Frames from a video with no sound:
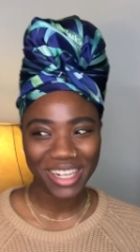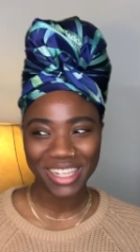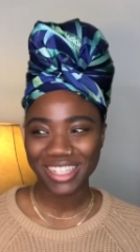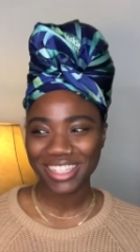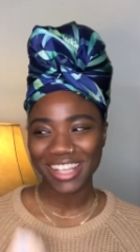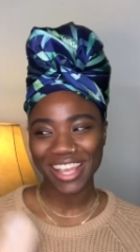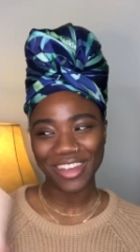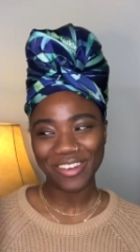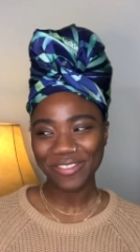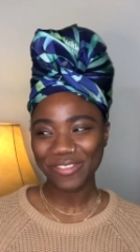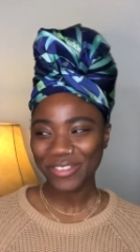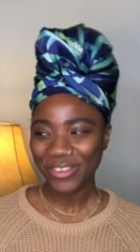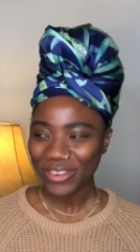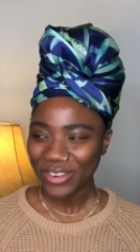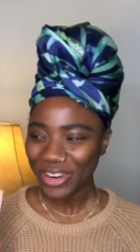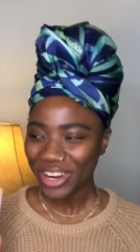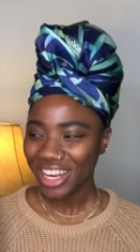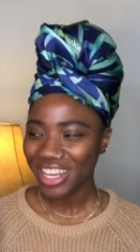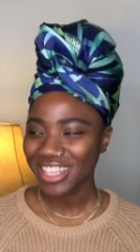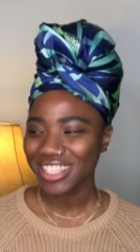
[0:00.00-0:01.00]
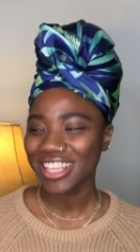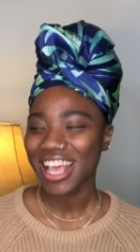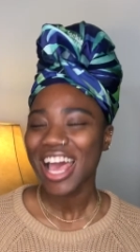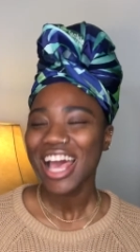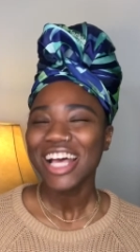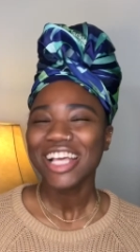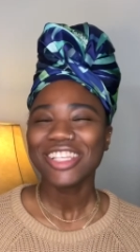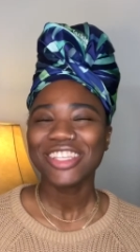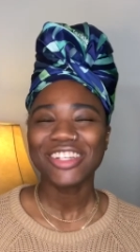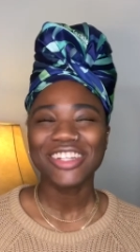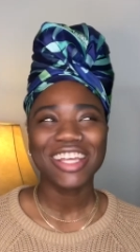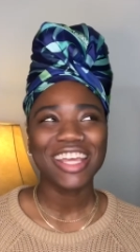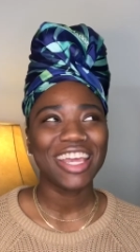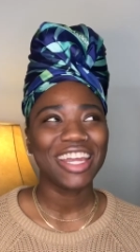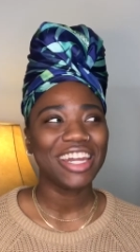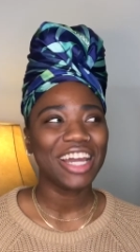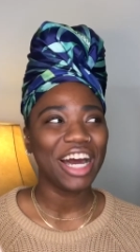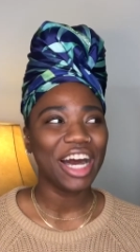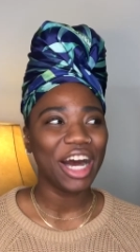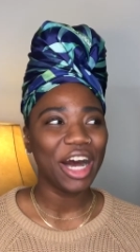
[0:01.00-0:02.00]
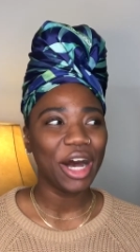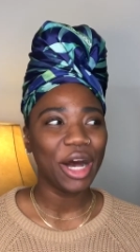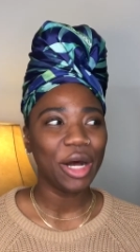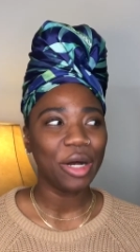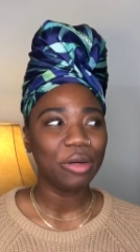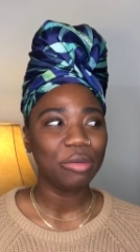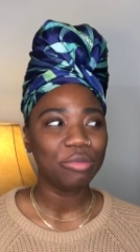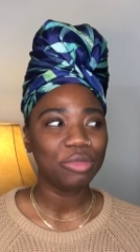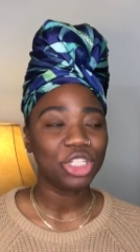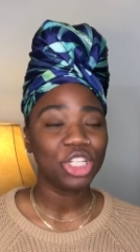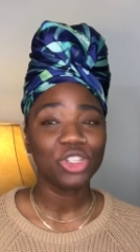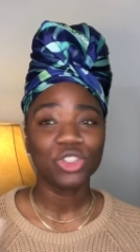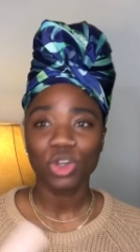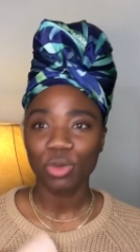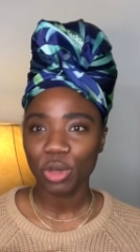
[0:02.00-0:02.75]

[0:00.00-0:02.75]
She's like, "Of course." So then she told me